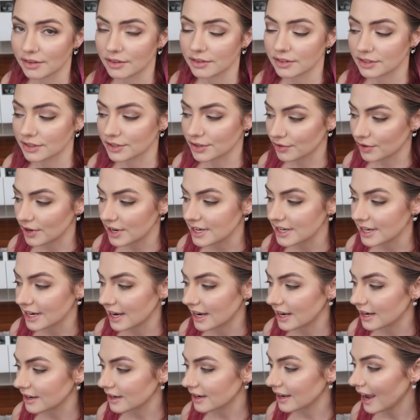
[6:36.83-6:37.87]

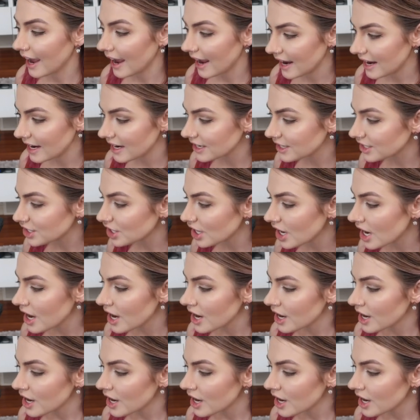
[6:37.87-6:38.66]
screened-in cage.